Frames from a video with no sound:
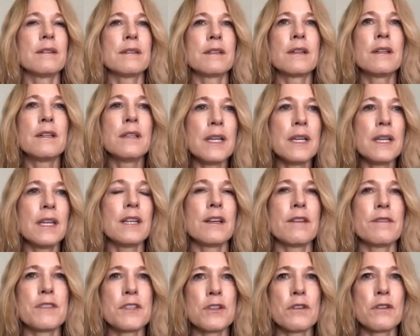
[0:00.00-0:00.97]
cleaning
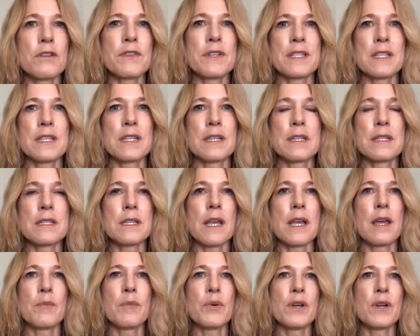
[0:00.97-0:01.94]
of surfaces
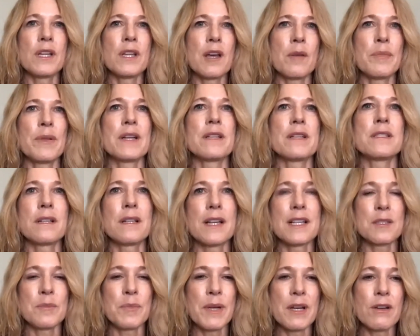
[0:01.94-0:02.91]
and putting up
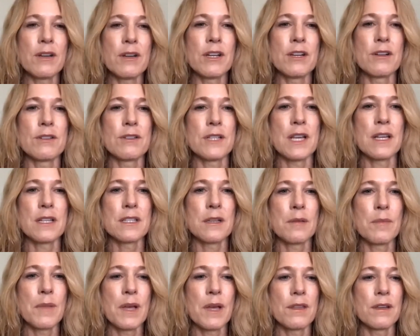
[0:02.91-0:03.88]
plexiglass barriers as a
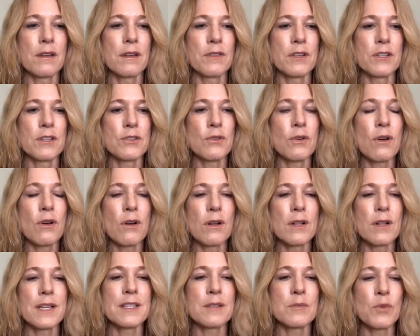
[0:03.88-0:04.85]
method of control
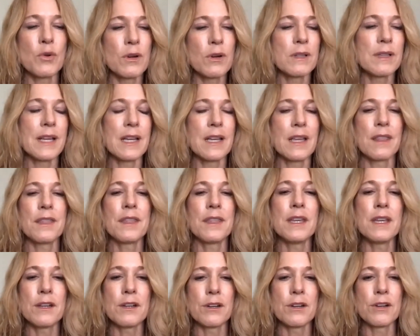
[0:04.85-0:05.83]
is more like
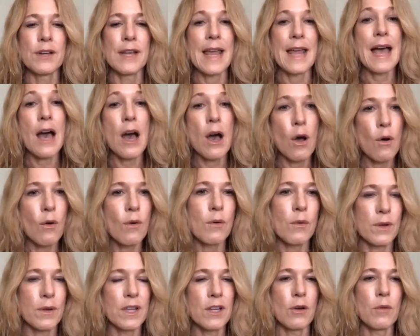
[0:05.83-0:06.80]
theater now.
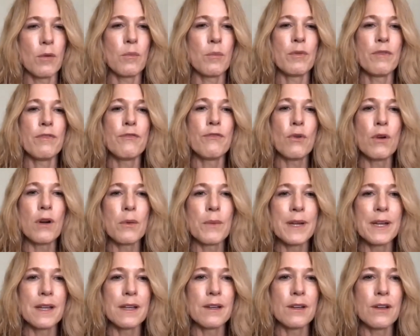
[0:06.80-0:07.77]
Before we
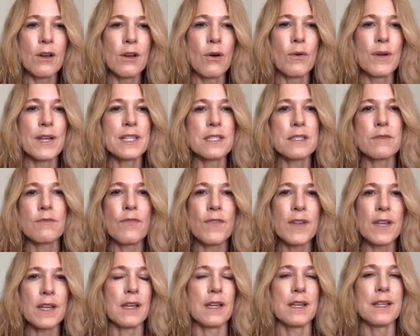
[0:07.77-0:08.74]
didn't know.
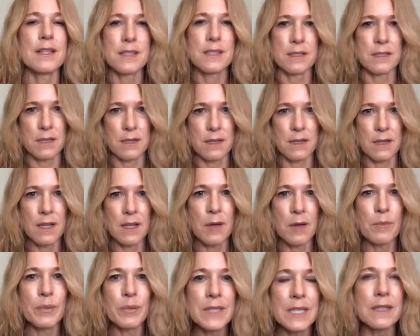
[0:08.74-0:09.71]
It's
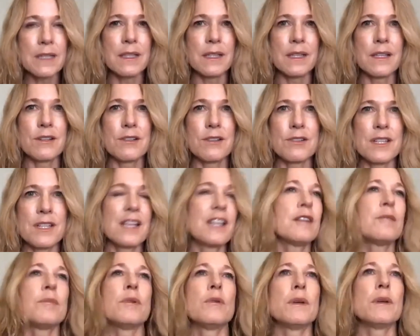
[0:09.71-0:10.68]
completely
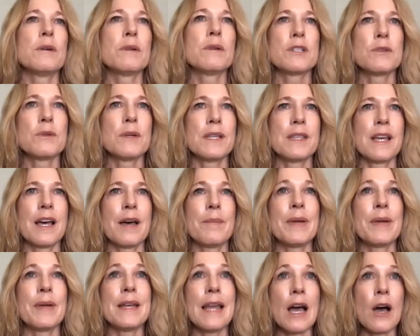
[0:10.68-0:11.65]
understandable we were doing that,
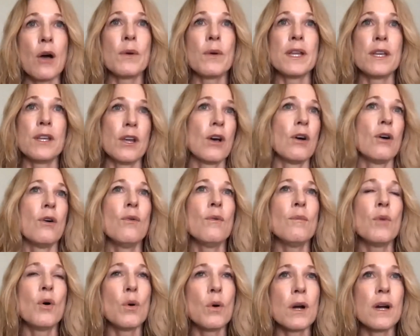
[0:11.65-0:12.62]
but now we know
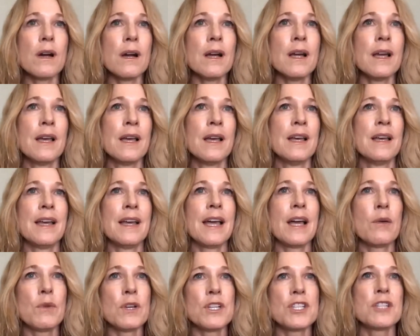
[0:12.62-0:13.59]
more
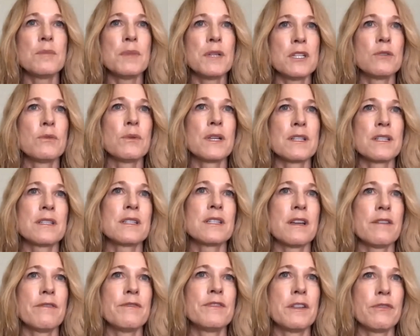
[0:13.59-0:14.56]
and we should be doing
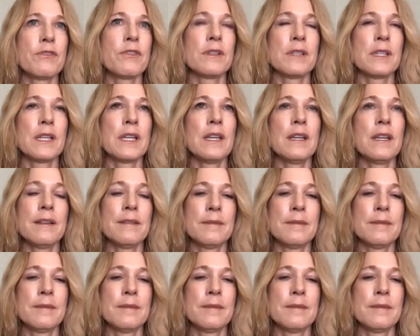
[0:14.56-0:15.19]
stuff differently.